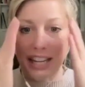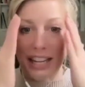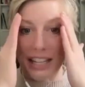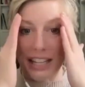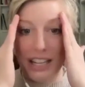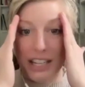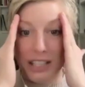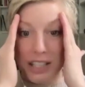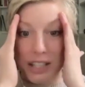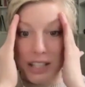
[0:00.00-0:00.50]

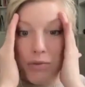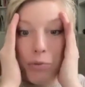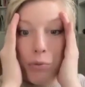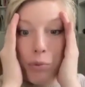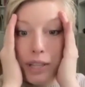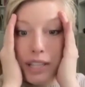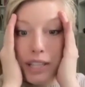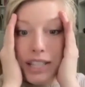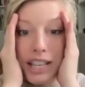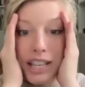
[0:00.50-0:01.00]
it
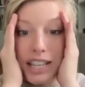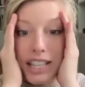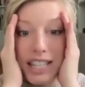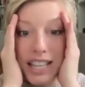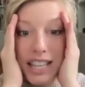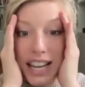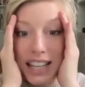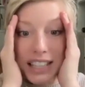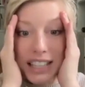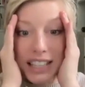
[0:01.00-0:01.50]
reads like
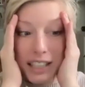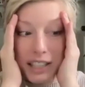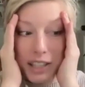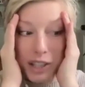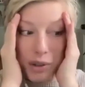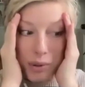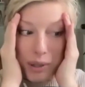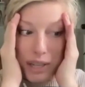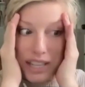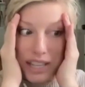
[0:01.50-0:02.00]

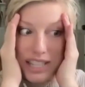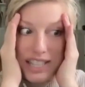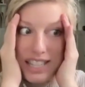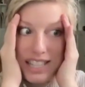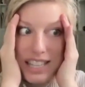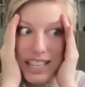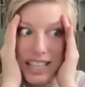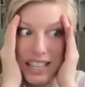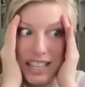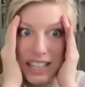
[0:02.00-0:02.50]
satire when I
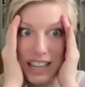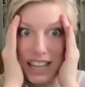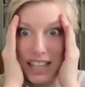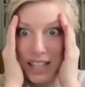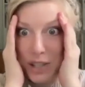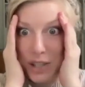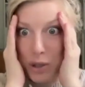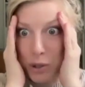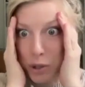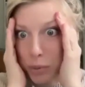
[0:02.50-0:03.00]
see it
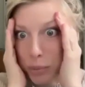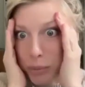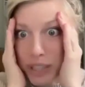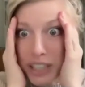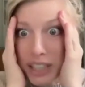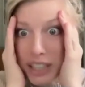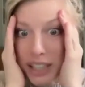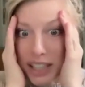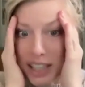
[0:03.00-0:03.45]
on social media.